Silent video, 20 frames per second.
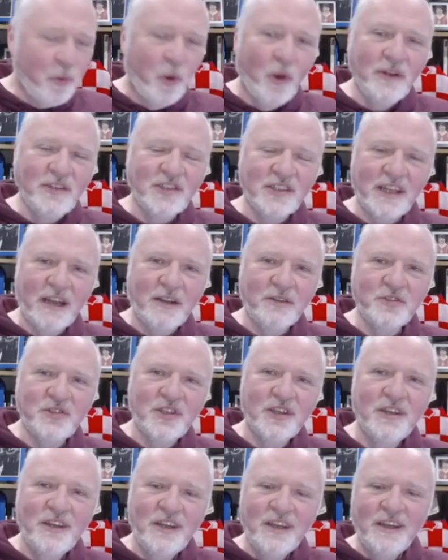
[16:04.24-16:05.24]
pointed
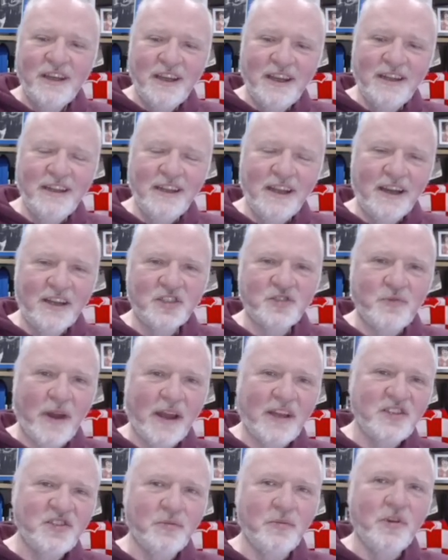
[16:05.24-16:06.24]
out in the Ask
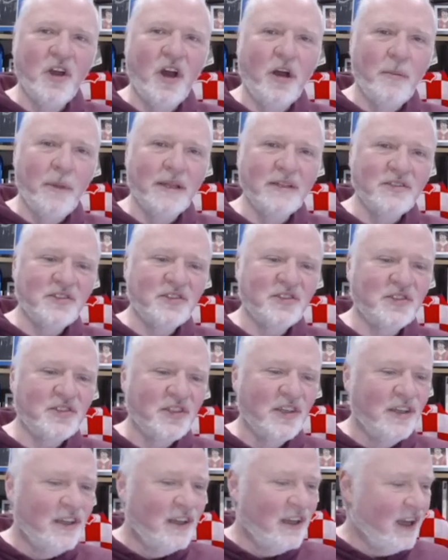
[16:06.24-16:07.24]
Wrexham
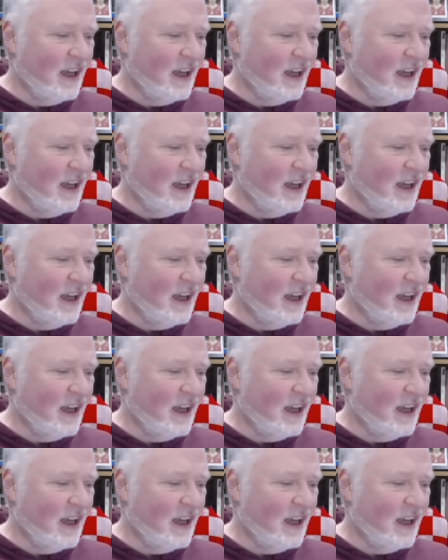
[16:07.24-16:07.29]
comments,